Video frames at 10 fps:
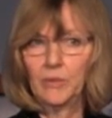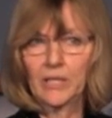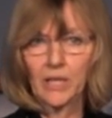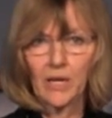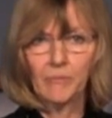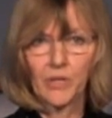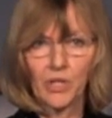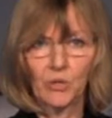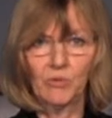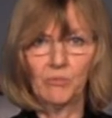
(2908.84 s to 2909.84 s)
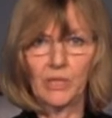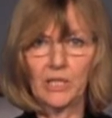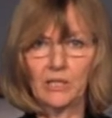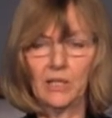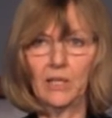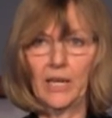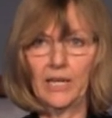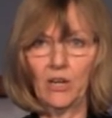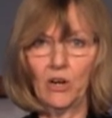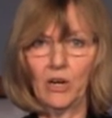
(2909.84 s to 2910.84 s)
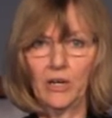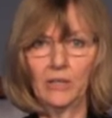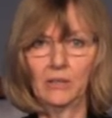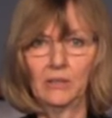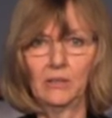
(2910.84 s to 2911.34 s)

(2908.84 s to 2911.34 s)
to become the human being they are.